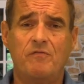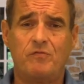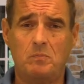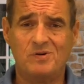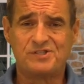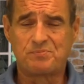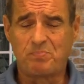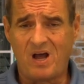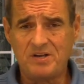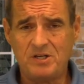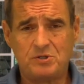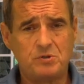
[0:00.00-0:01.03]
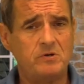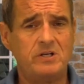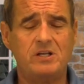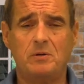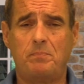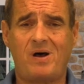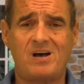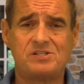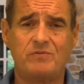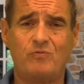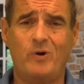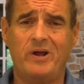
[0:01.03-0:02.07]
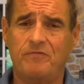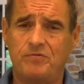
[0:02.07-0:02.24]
from responding to it in a positive way.